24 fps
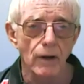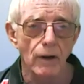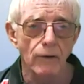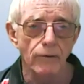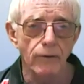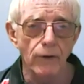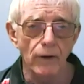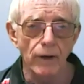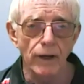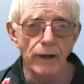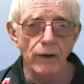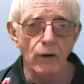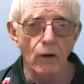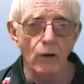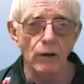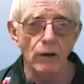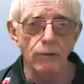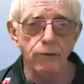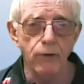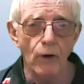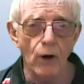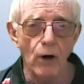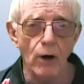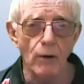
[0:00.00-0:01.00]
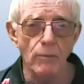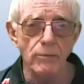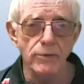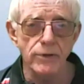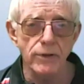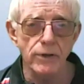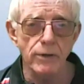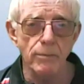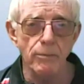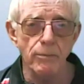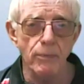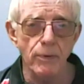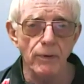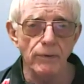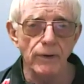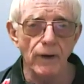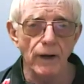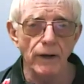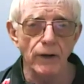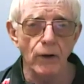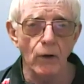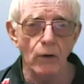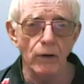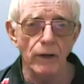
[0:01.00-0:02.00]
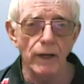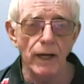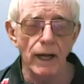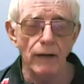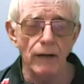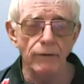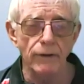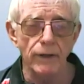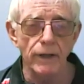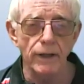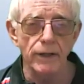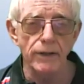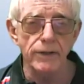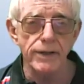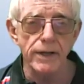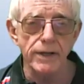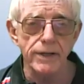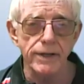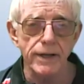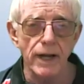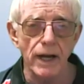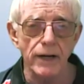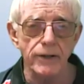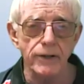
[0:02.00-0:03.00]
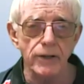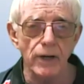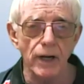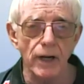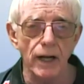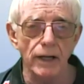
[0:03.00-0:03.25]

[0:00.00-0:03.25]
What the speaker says: fill in all the forms and you provide all the evidence, etc.,